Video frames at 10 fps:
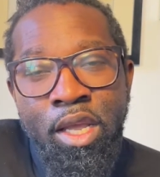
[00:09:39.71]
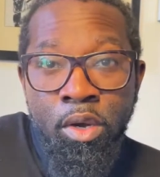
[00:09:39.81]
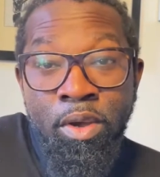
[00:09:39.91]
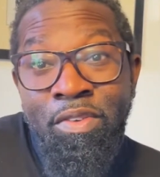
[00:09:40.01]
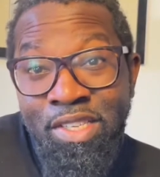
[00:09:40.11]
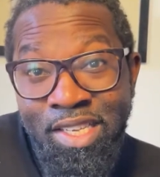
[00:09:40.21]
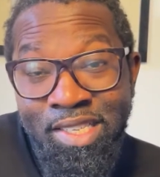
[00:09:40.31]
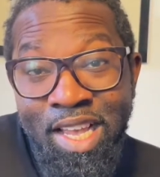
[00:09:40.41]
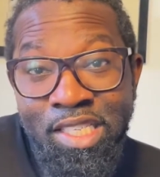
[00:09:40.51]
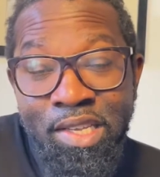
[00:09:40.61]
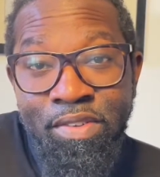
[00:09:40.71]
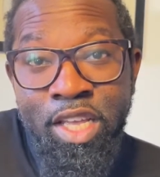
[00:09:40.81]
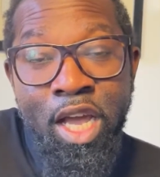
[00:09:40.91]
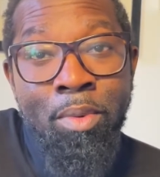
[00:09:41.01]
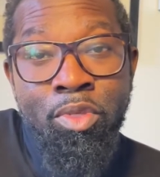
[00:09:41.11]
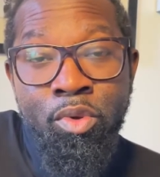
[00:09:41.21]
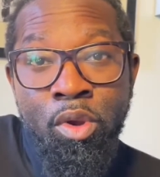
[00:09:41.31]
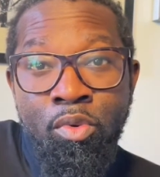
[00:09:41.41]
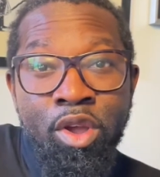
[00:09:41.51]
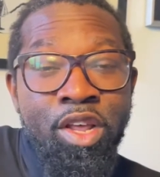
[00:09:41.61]
we've successfully come through
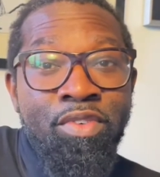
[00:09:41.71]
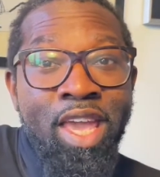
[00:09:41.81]
a run of